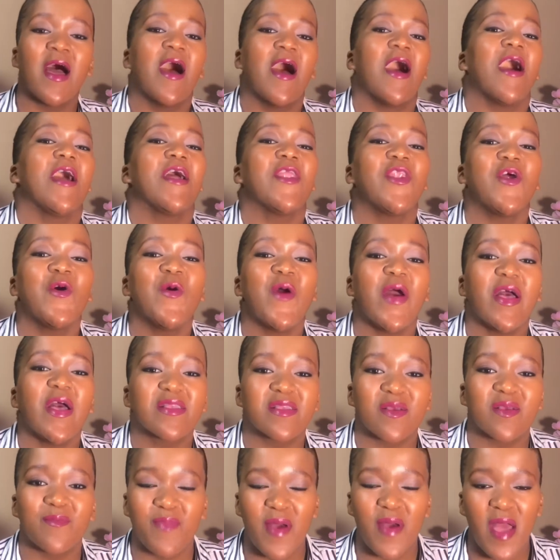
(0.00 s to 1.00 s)
I know as
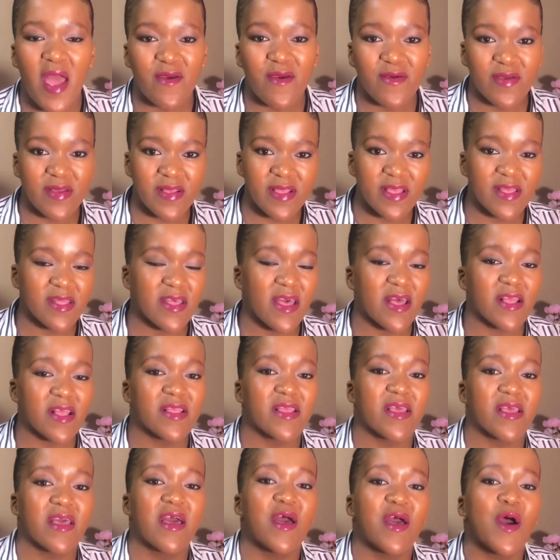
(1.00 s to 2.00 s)
a parent that
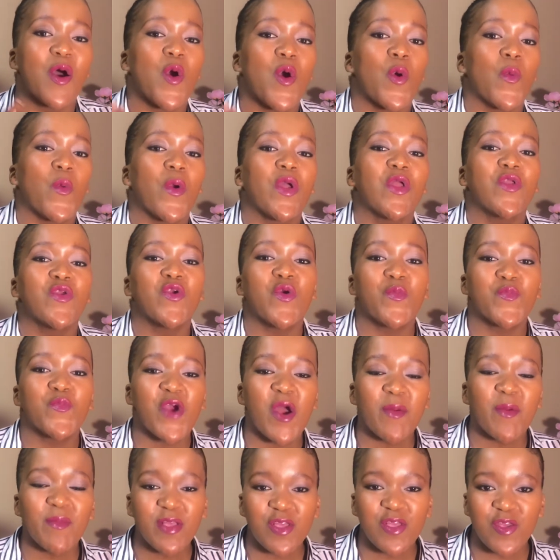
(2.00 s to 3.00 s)
when you
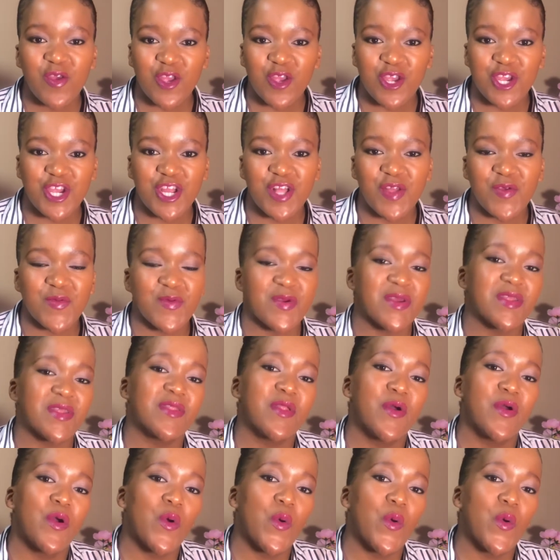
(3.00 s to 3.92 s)
promise your children